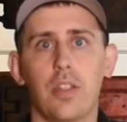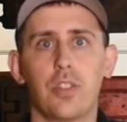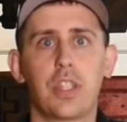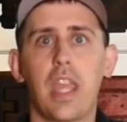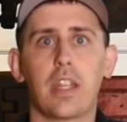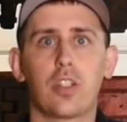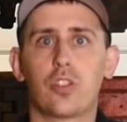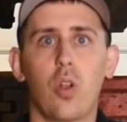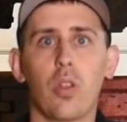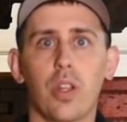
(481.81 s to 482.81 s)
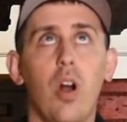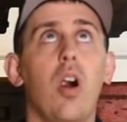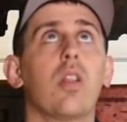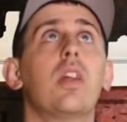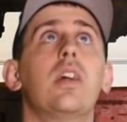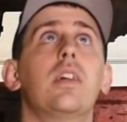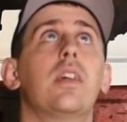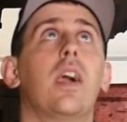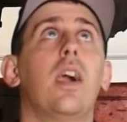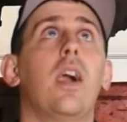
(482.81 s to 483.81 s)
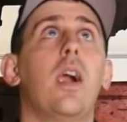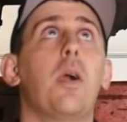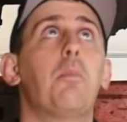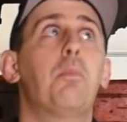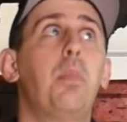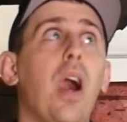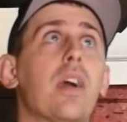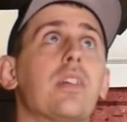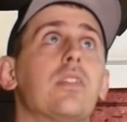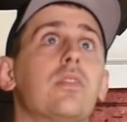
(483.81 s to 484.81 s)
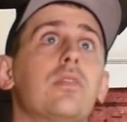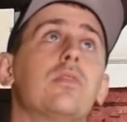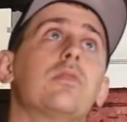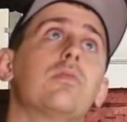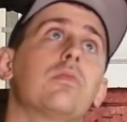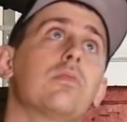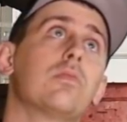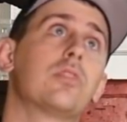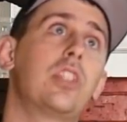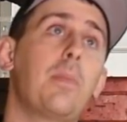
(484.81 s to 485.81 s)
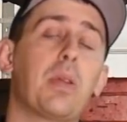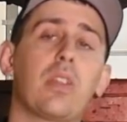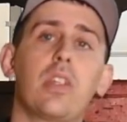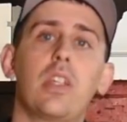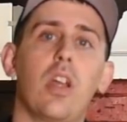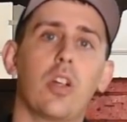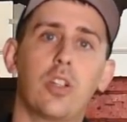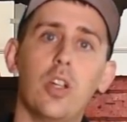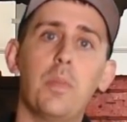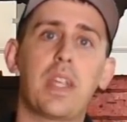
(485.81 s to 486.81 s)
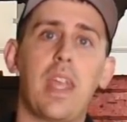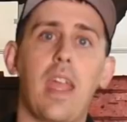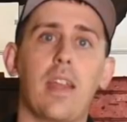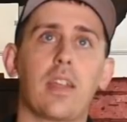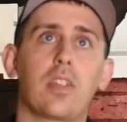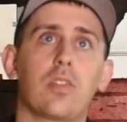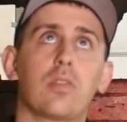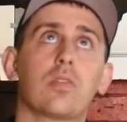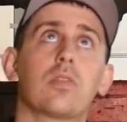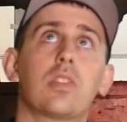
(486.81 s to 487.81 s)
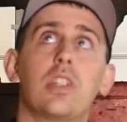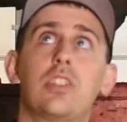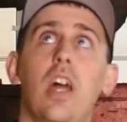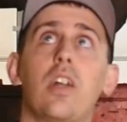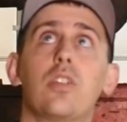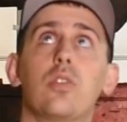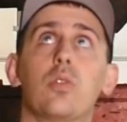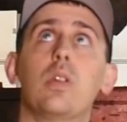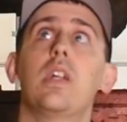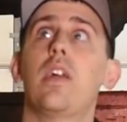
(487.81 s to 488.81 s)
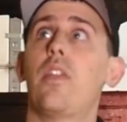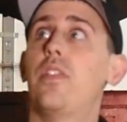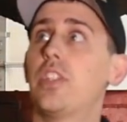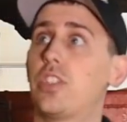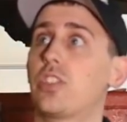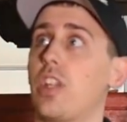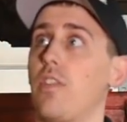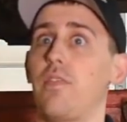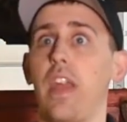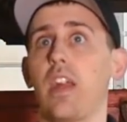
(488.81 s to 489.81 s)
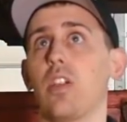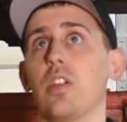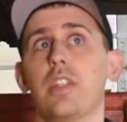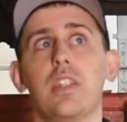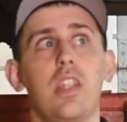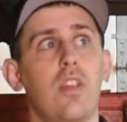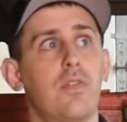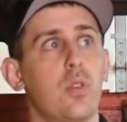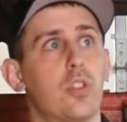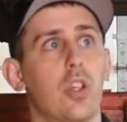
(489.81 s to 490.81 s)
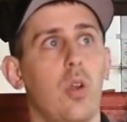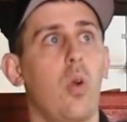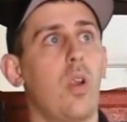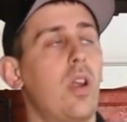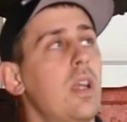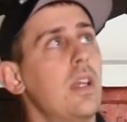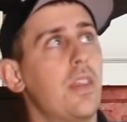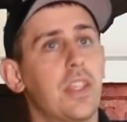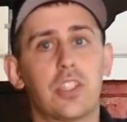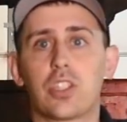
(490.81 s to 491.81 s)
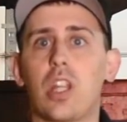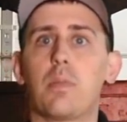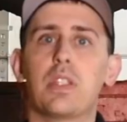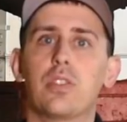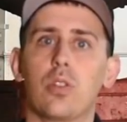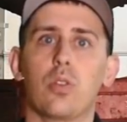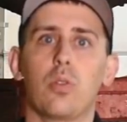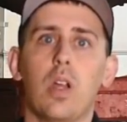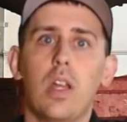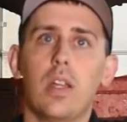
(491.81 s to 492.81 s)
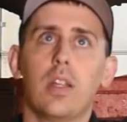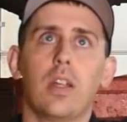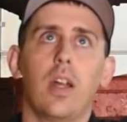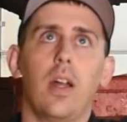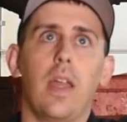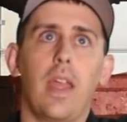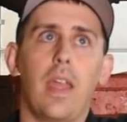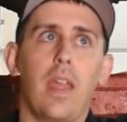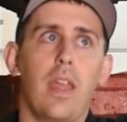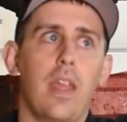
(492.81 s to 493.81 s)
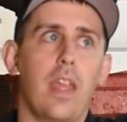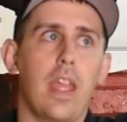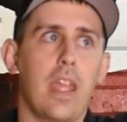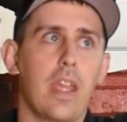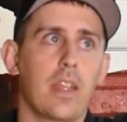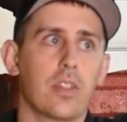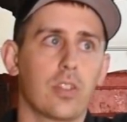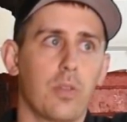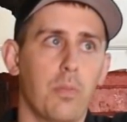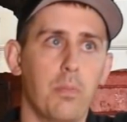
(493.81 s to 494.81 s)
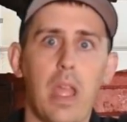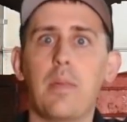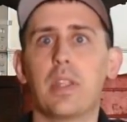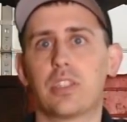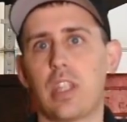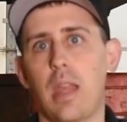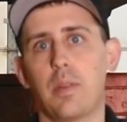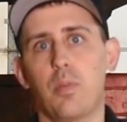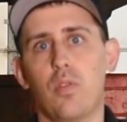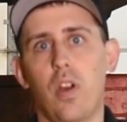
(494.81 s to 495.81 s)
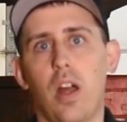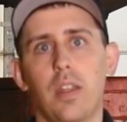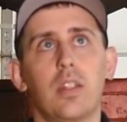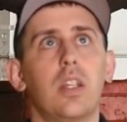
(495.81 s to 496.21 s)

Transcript: You can't control it all. But typically, a good mechanic can tell you this is going to fail in the near future, or this is going to be due, and maybe it's time to move on.